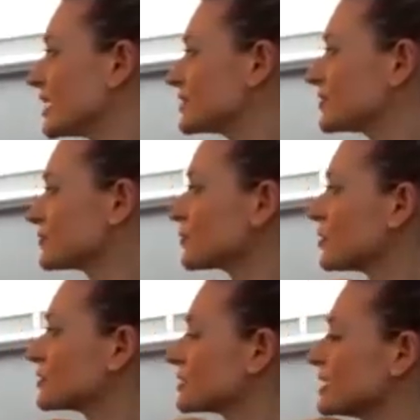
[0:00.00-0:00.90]
As you
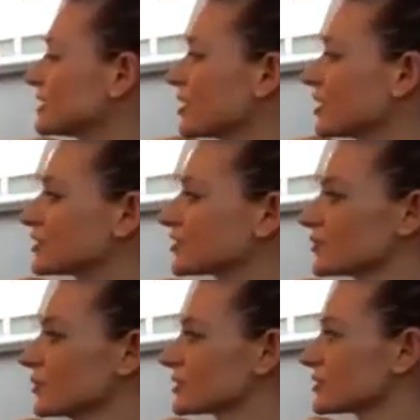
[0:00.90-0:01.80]
rotate your heart
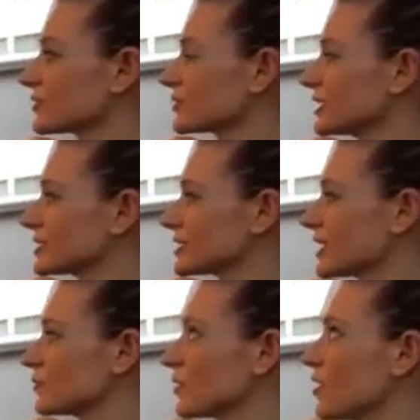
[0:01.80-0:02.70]
towards the right
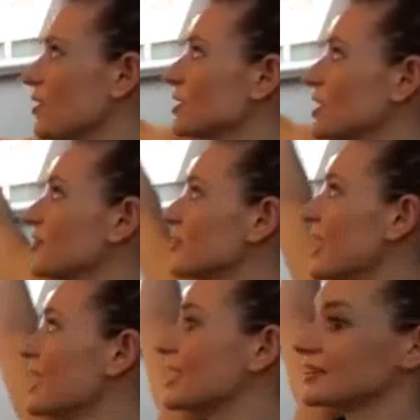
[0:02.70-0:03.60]
side wall, and
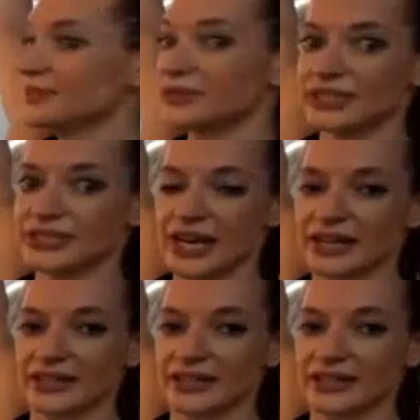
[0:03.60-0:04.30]
then you reach that